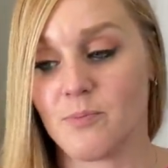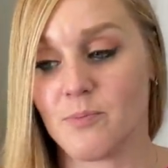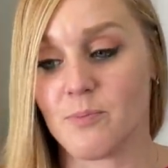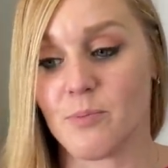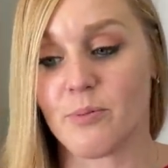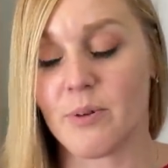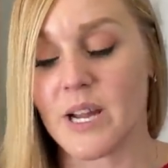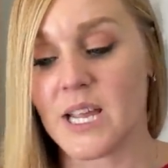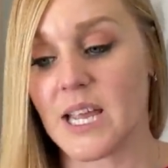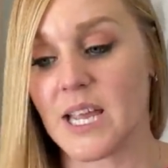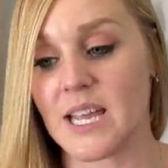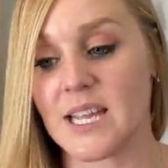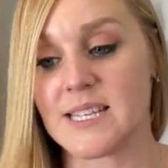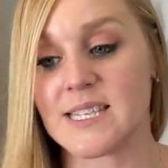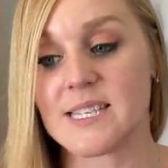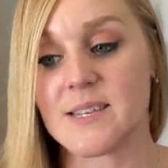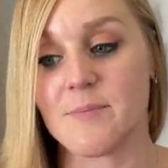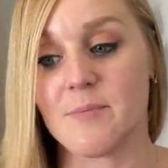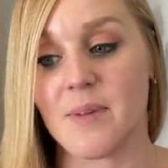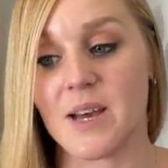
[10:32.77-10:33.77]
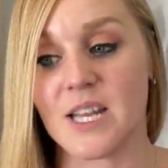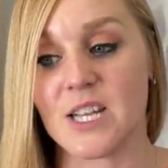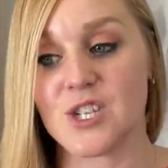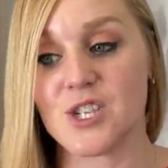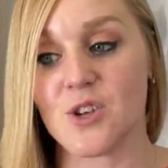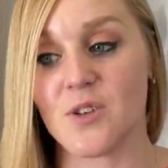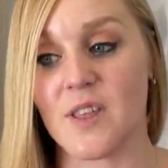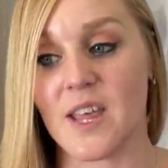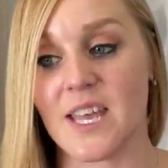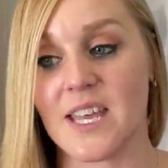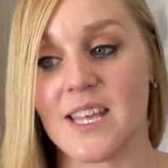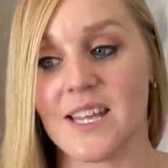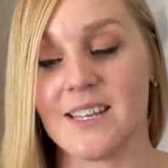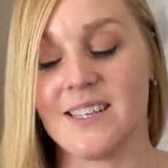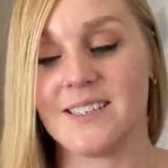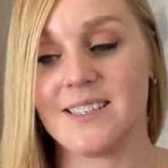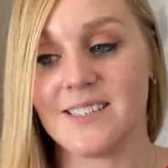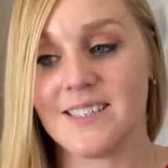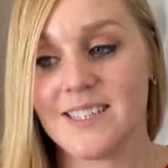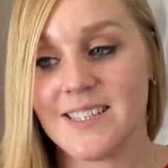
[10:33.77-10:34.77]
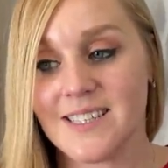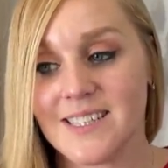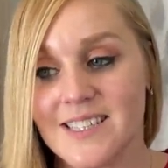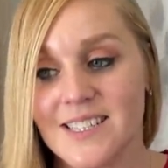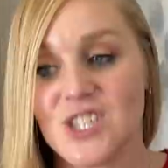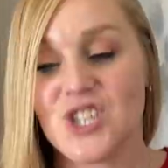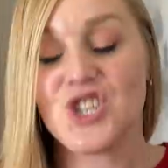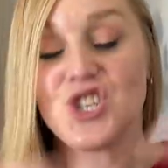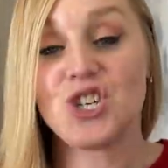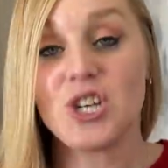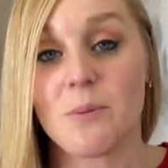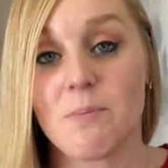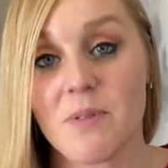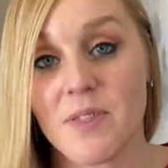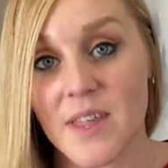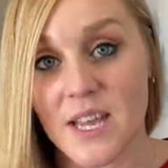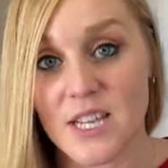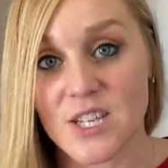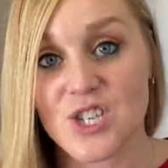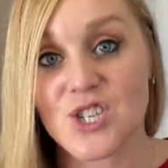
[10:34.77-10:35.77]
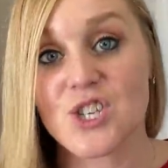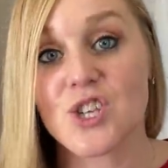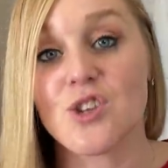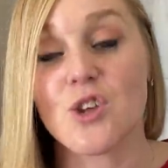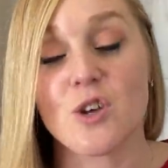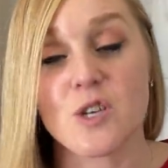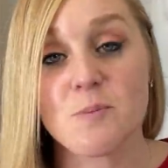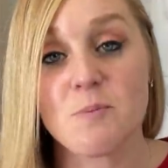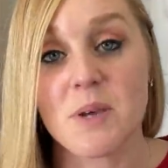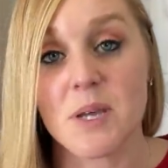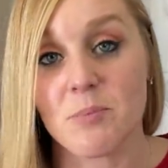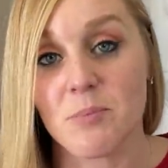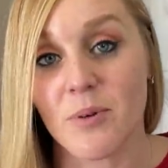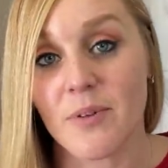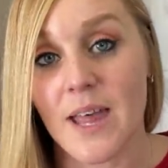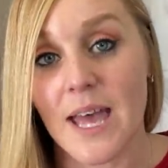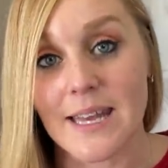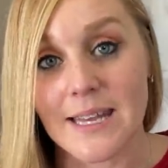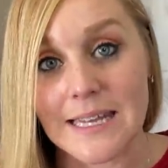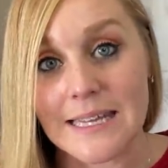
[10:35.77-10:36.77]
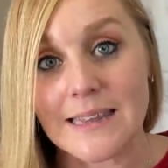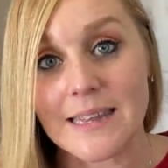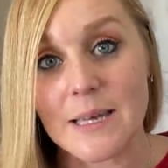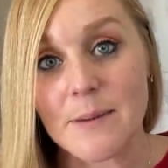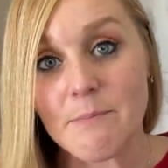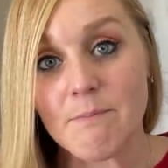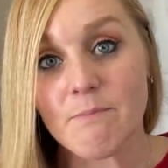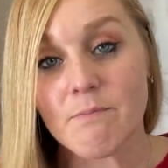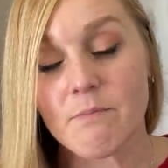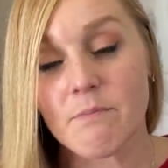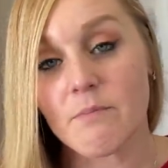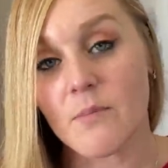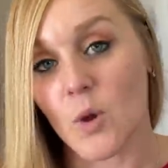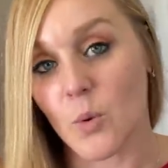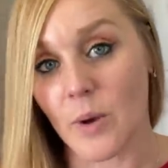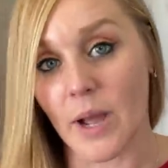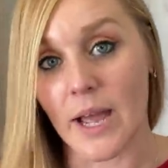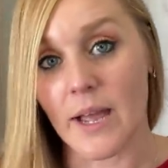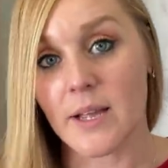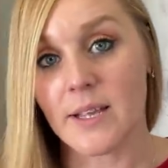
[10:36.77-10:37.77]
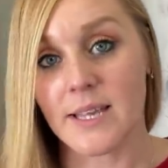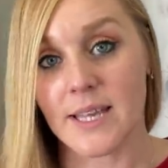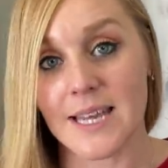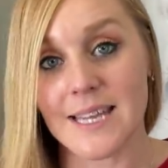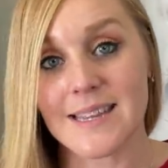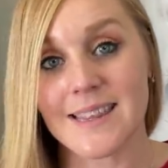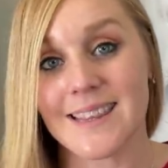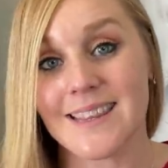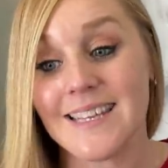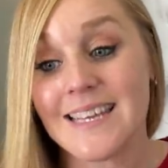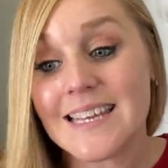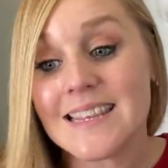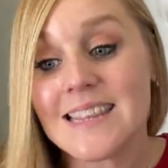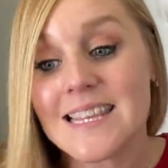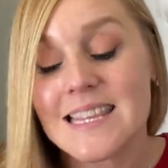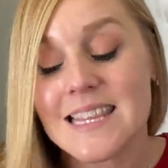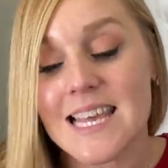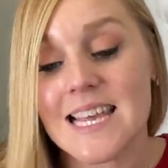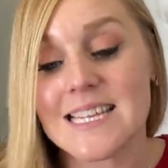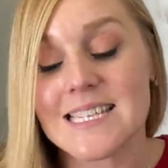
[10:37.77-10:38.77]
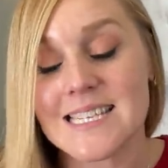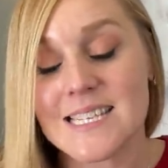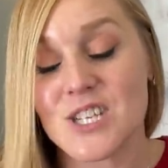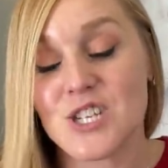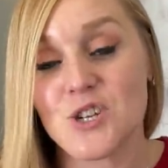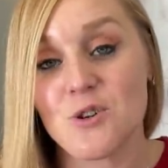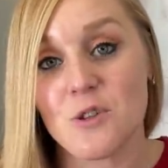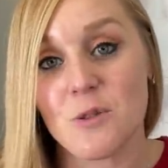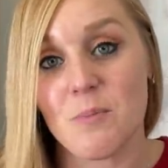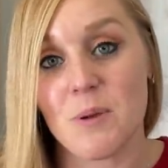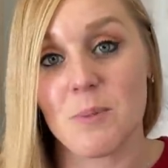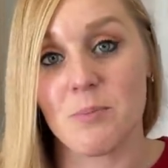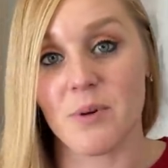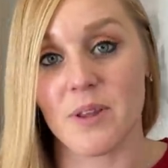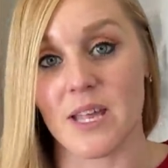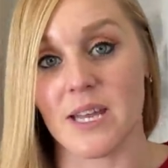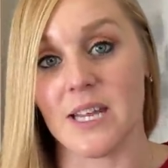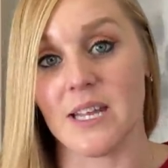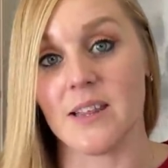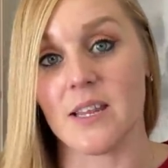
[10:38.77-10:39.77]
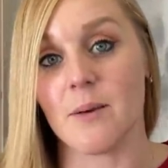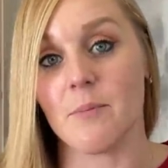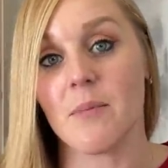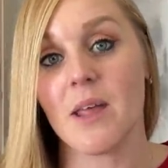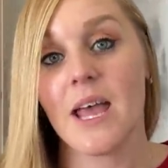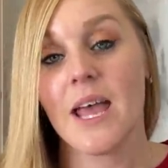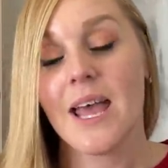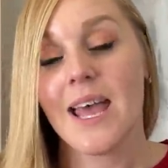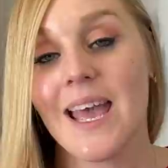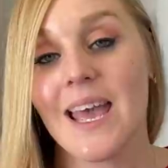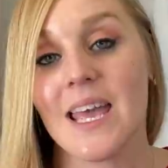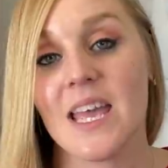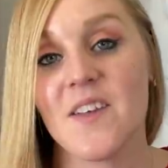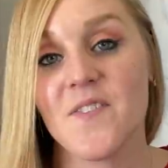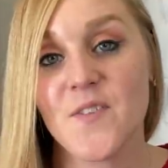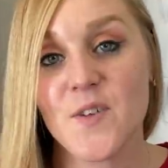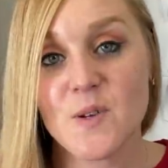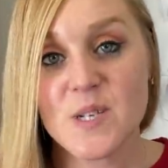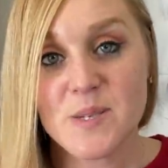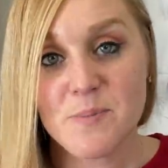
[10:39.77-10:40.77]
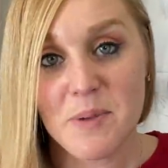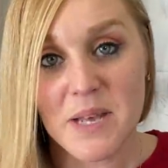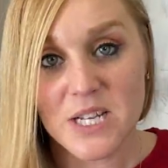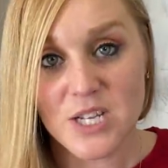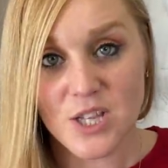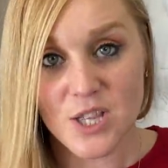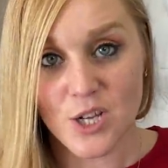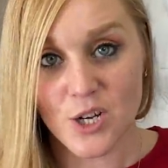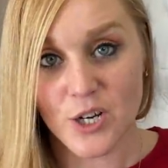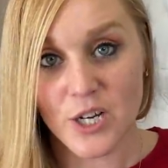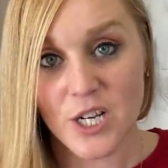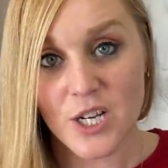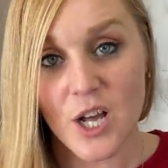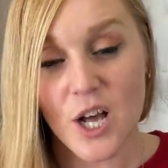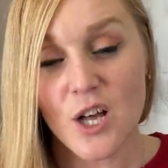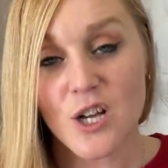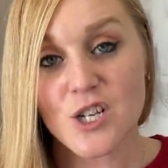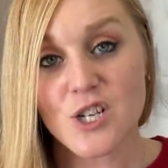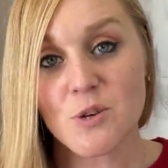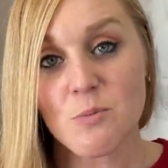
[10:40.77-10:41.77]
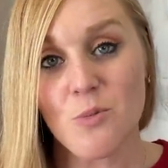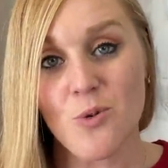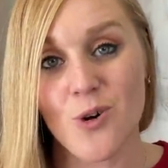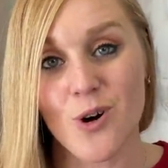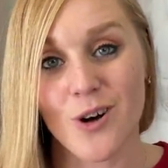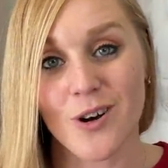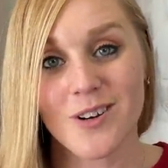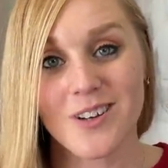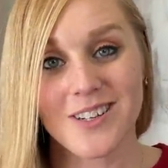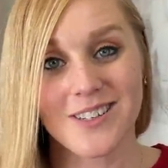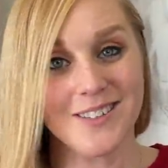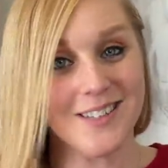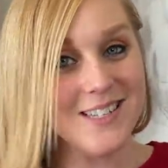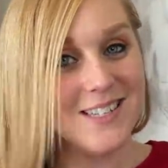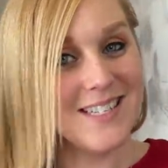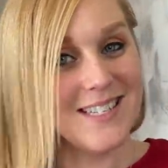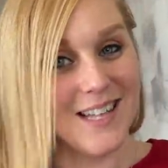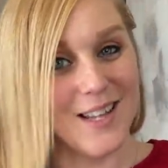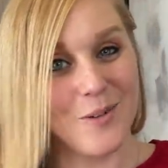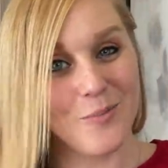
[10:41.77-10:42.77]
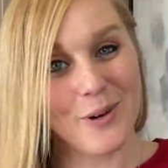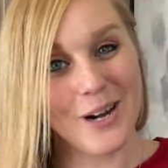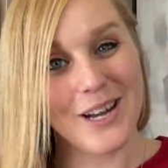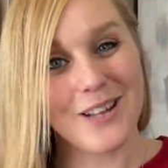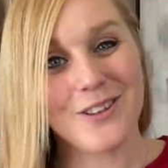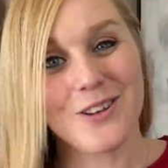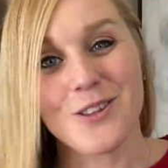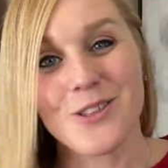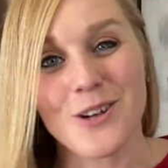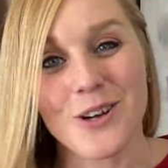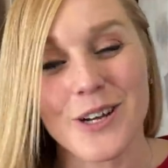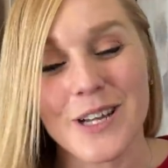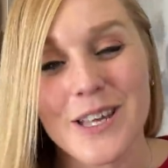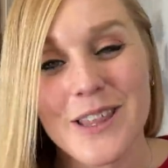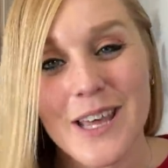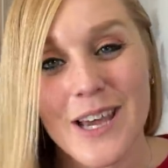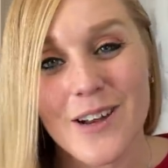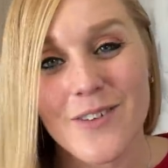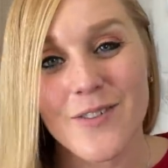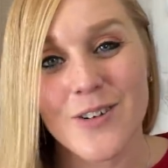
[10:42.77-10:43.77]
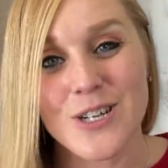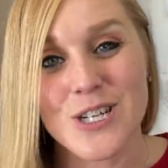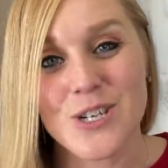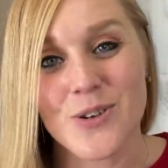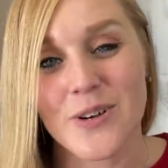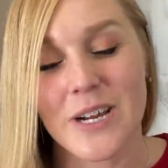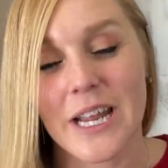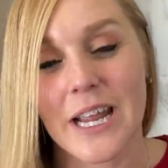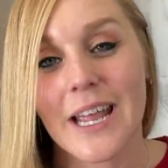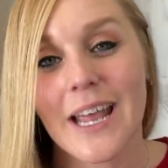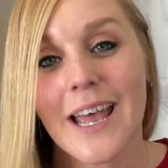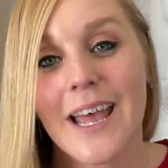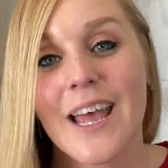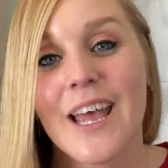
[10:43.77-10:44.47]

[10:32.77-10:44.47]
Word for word: bringing in some money so they can ship things to those people that need them okay? Get, get the things to the people that need them. If you spend $30 or more celebrating their 30th anniversary,